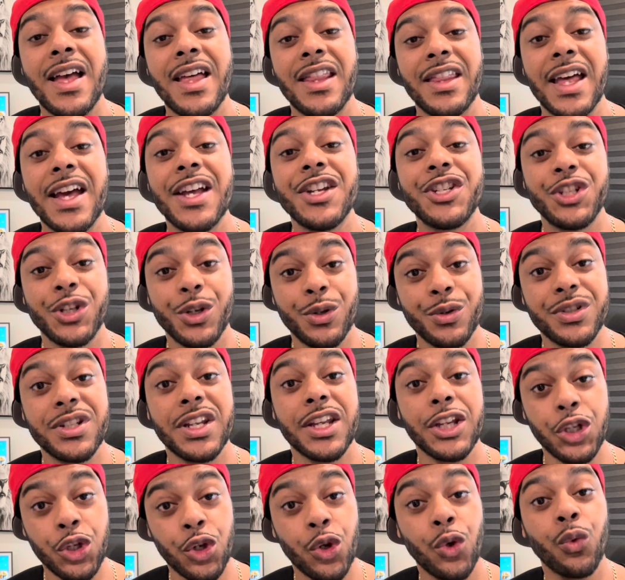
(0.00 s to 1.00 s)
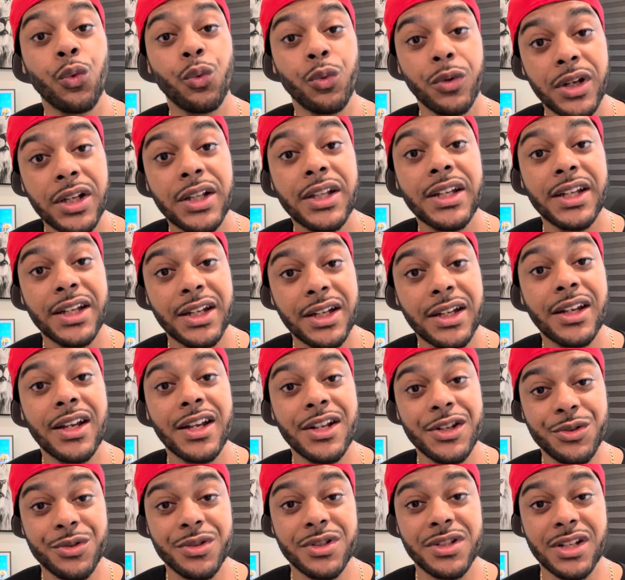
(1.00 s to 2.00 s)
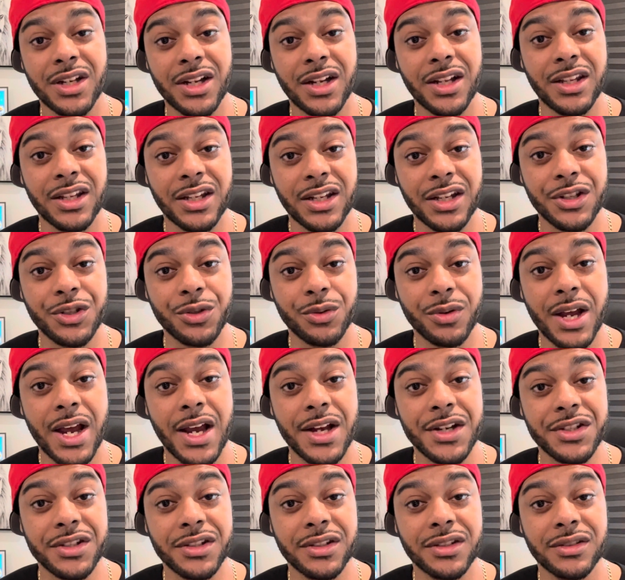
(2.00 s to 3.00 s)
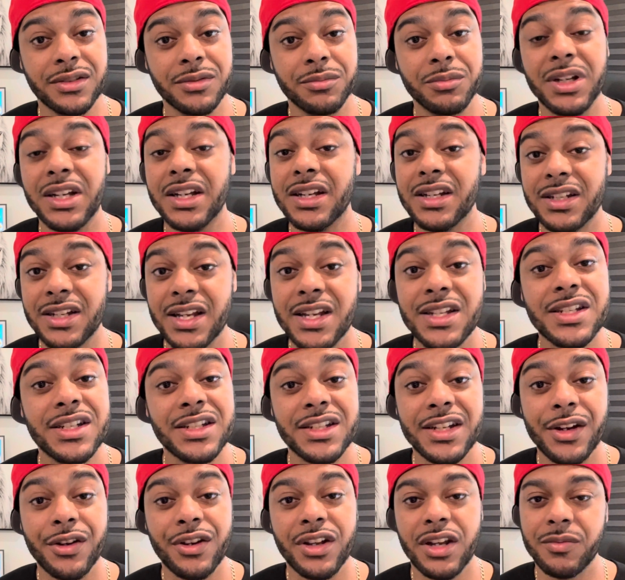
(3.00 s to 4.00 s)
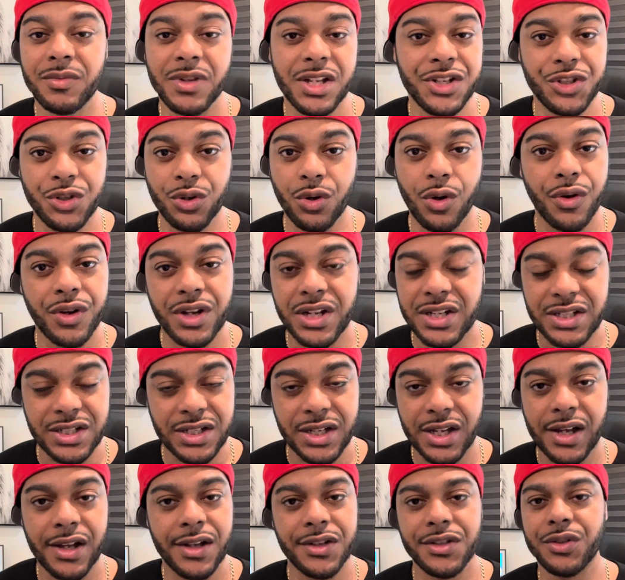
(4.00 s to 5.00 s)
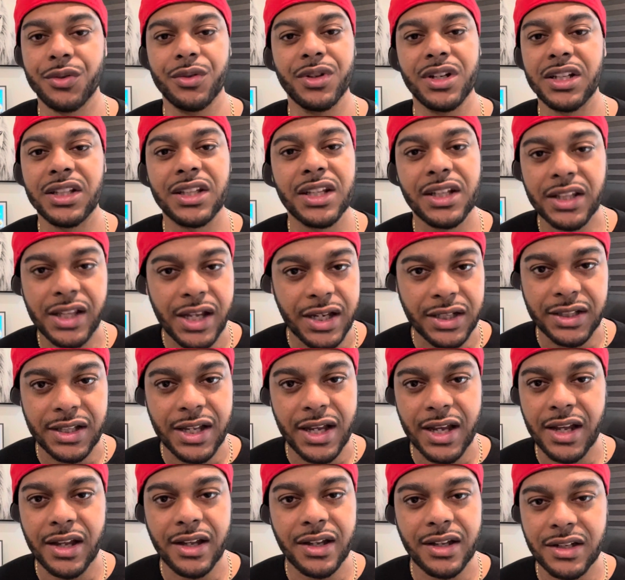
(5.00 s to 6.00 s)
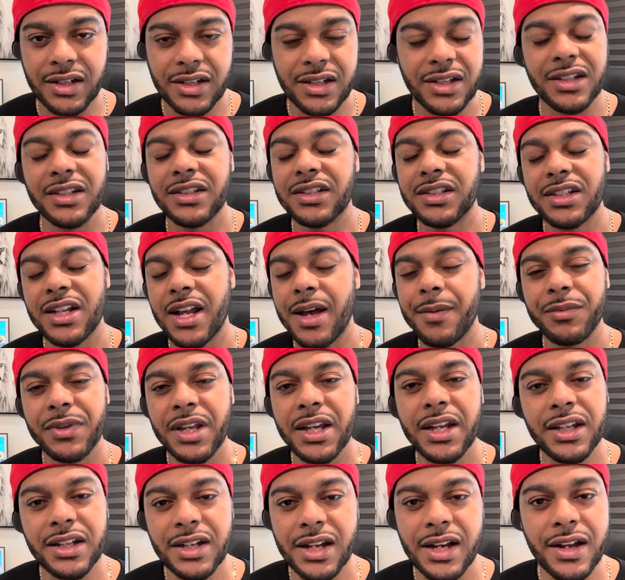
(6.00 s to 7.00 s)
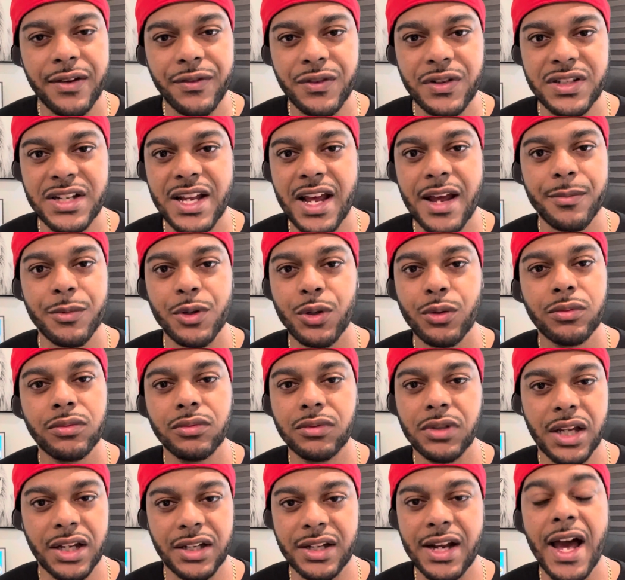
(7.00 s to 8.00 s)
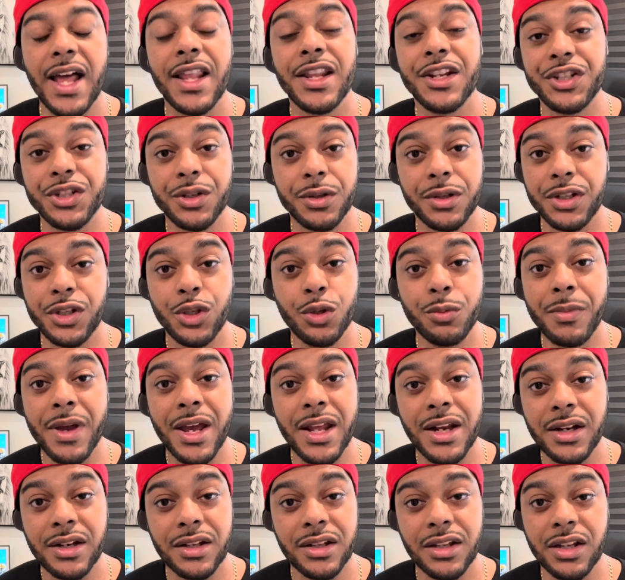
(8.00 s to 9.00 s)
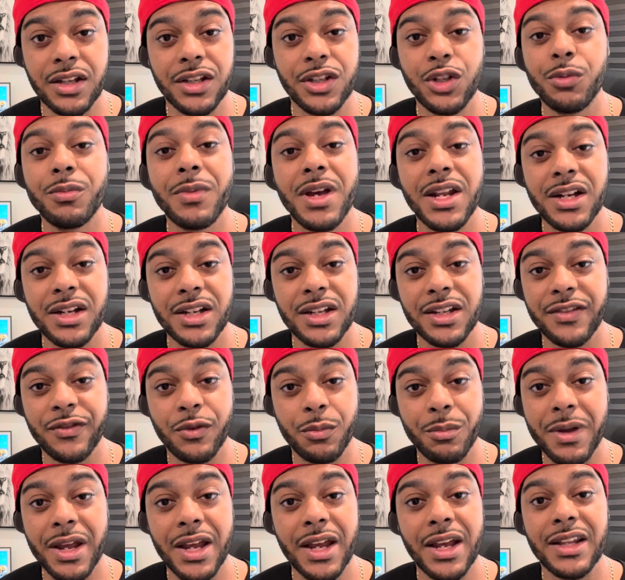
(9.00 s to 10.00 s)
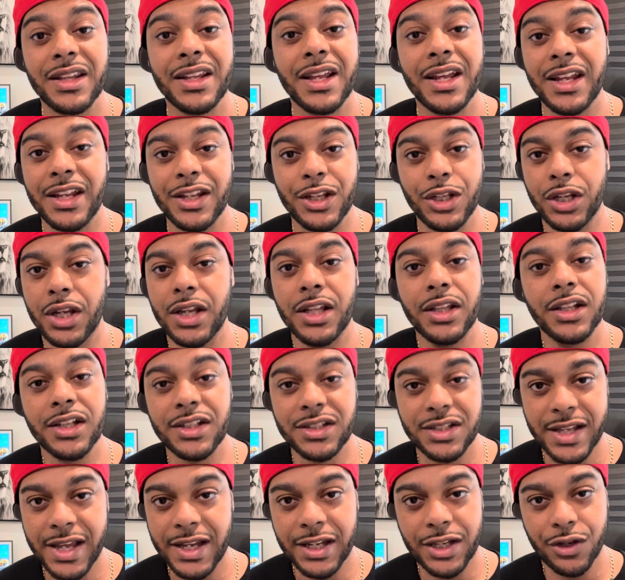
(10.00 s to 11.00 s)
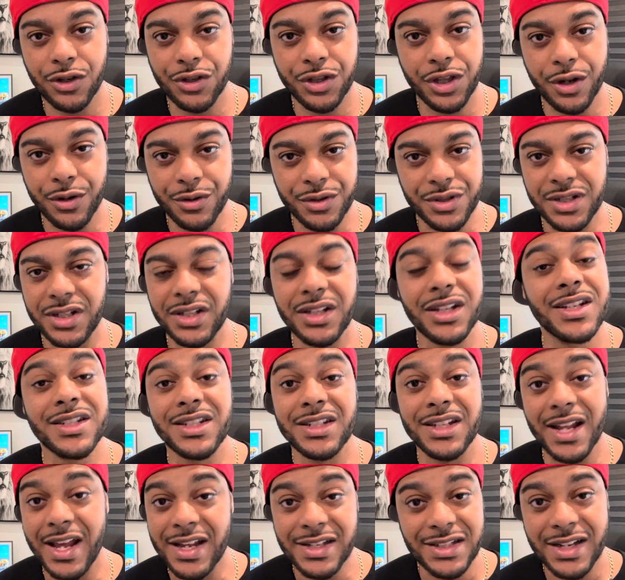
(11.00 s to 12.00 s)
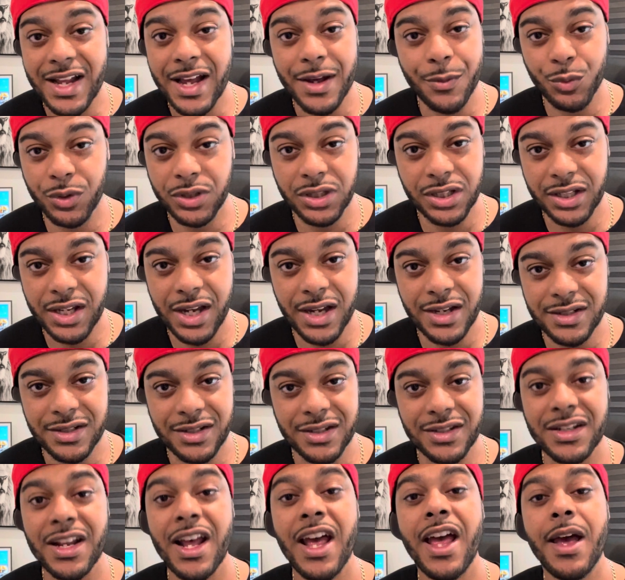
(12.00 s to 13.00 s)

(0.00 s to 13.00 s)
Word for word: That shows that you're really interested in the interaction. But it doesn't tell him that you're on his nuts or anything like that. Stop thinking that every time you acknowledge the humanity of a man that it looks like you're thirsty, because that's not what the case is.